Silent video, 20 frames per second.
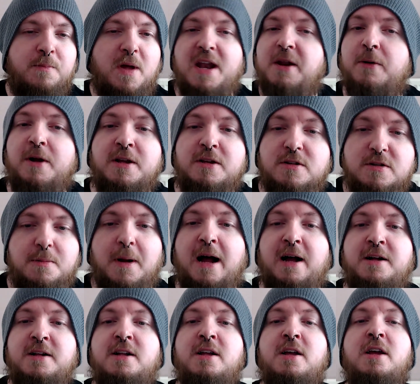Anyway, doesn't
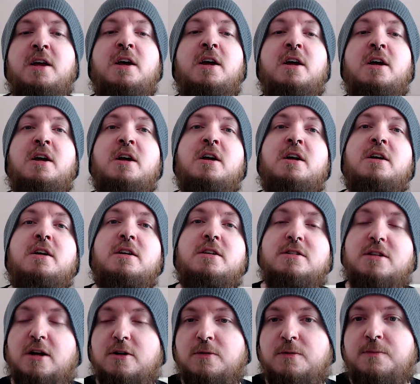matter.
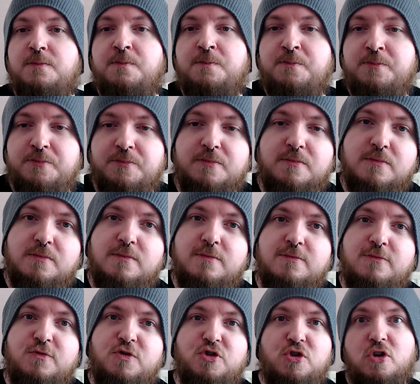So,
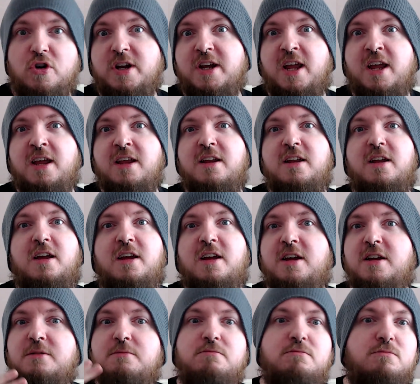join
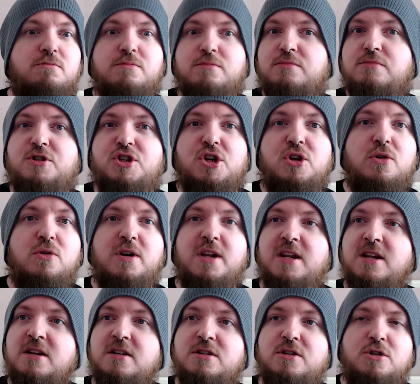in, tune
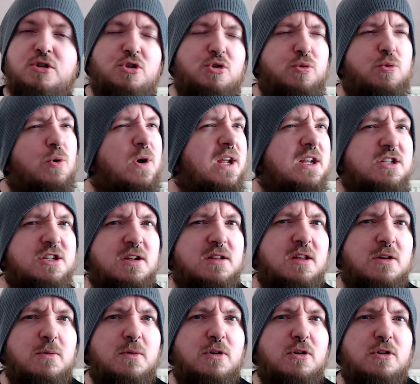in to Twitch. I
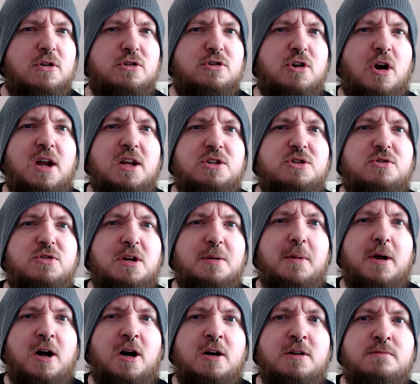think we're going to try and stream it
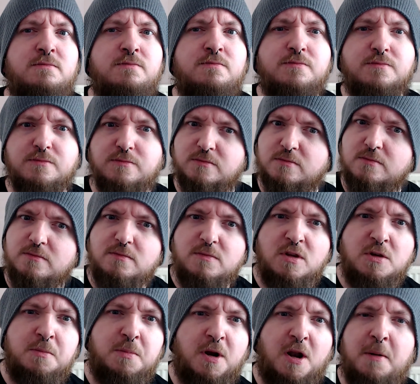on.
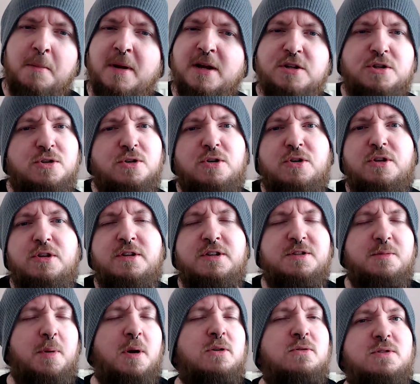But I'll make sure that there's
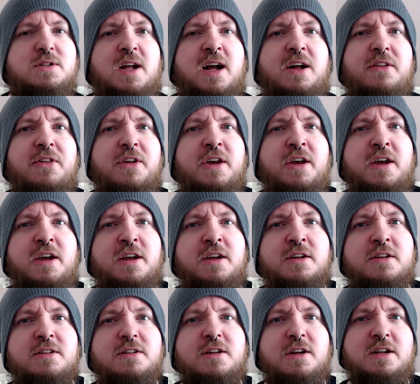a post out there
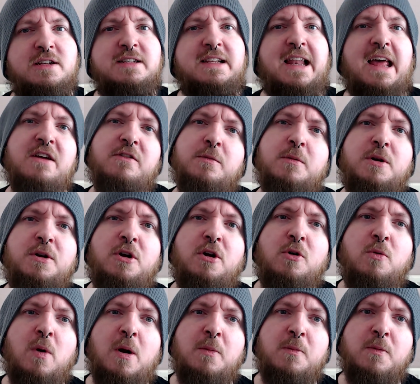to let everybody know
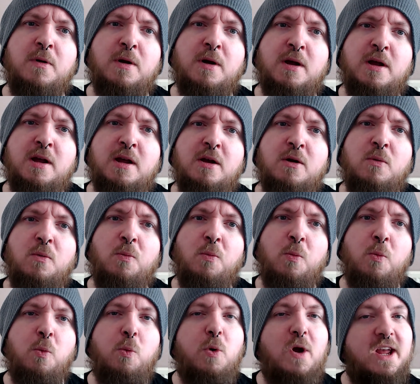
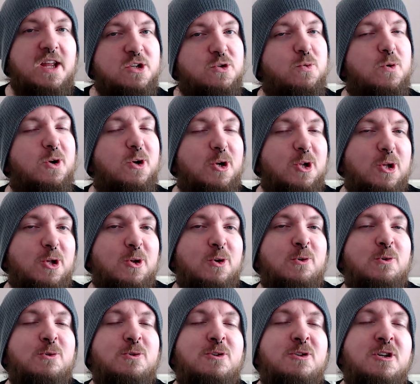which we're going to
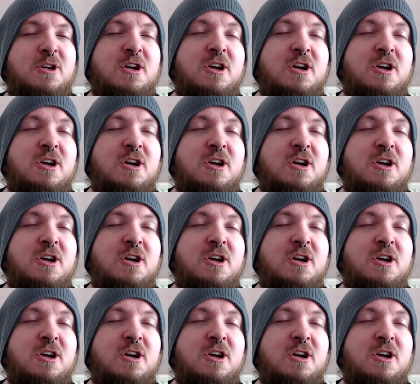use,